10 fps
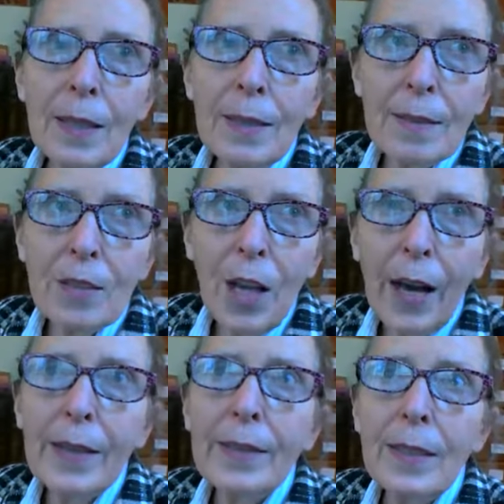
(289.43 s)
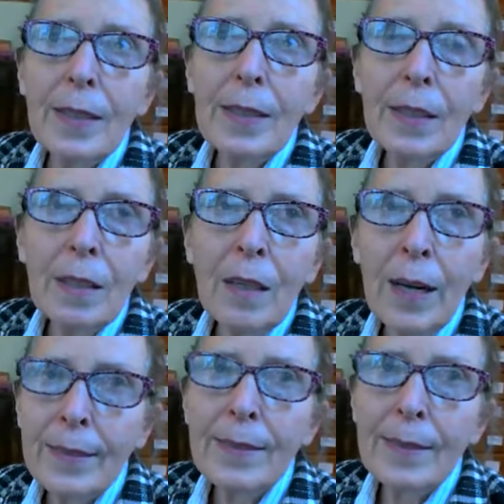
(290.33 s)
not in a
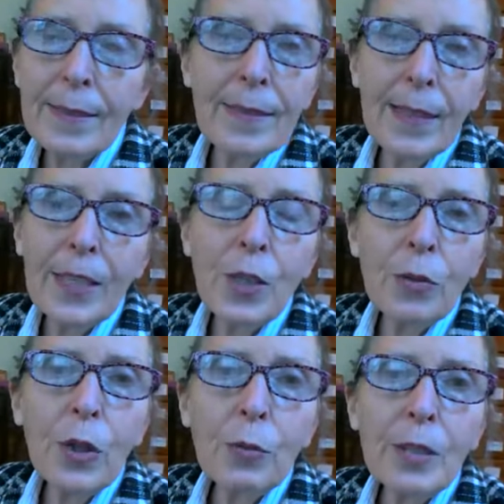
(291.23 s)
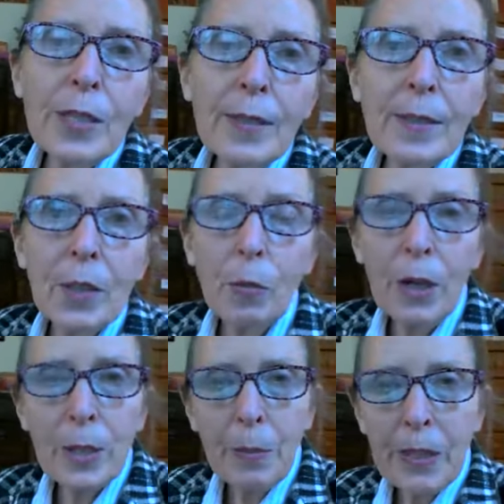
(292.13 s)
hot season. I don't know which season it
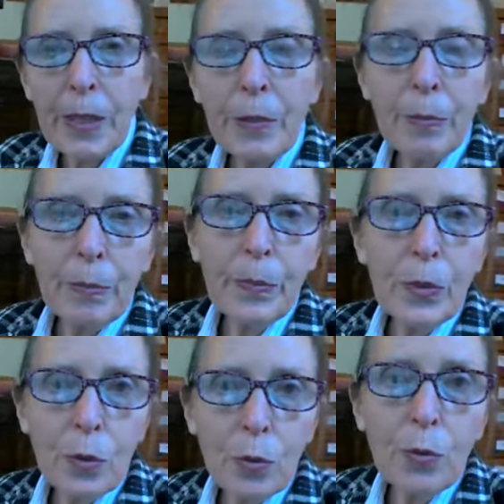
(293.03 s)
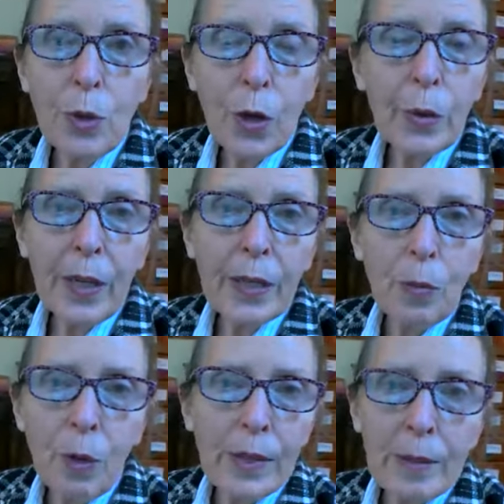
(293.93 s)
was, but I do know that
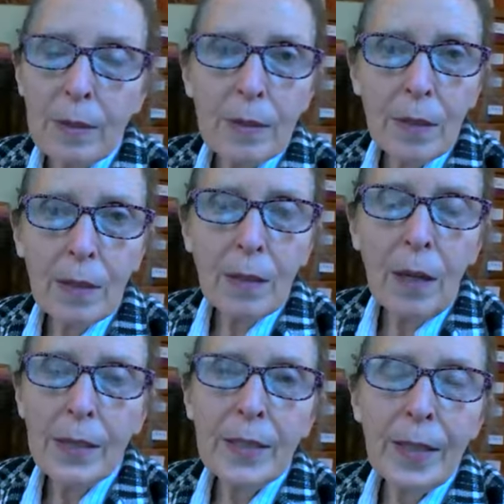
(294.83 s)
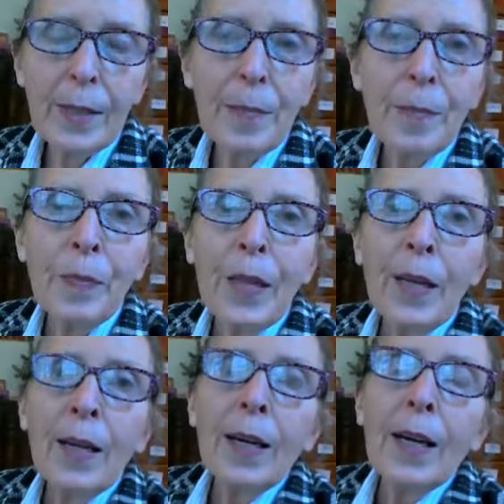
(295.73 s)
it wasn't a hot day.
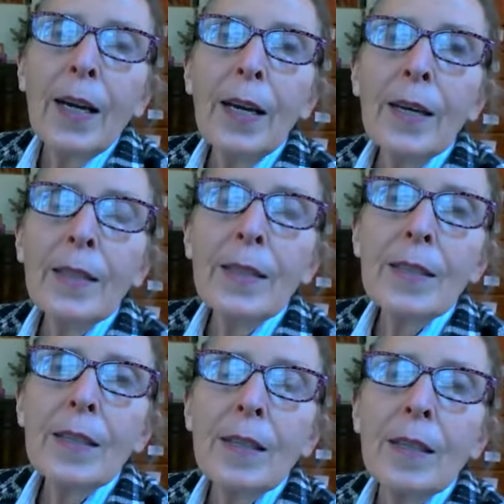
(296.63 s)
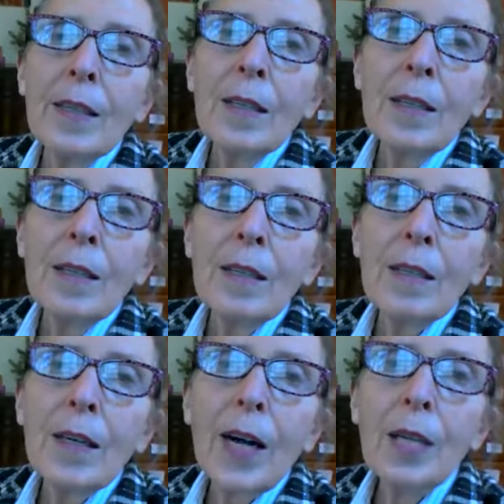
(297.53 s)
And
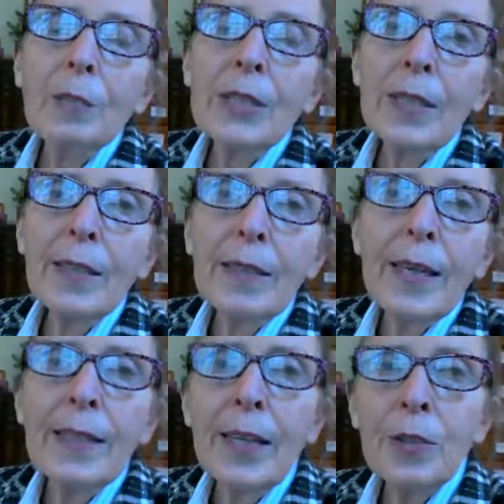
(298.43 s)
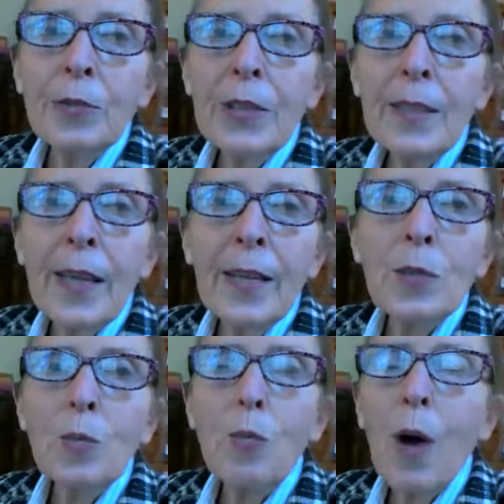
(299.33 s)
I'm sitting there and I
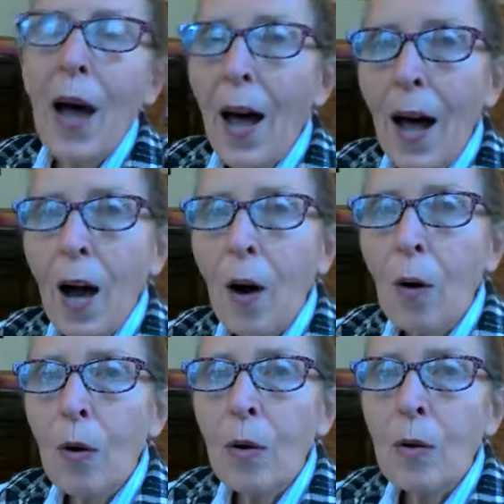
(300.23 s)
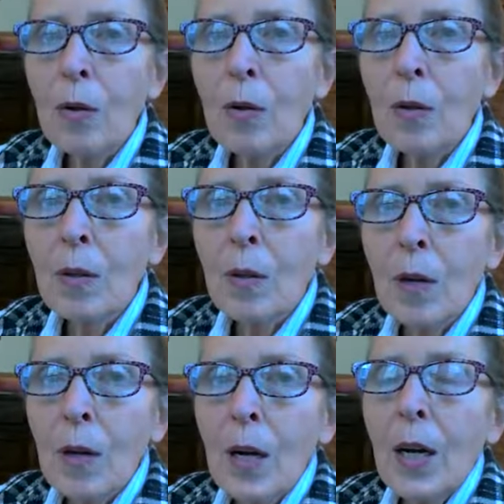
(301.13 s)
realize, wow,
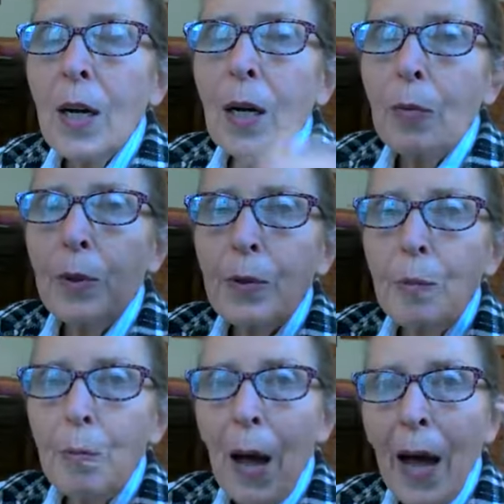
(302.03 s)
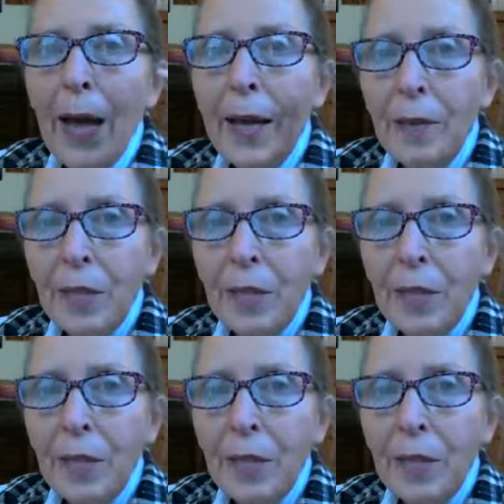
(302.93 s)
with my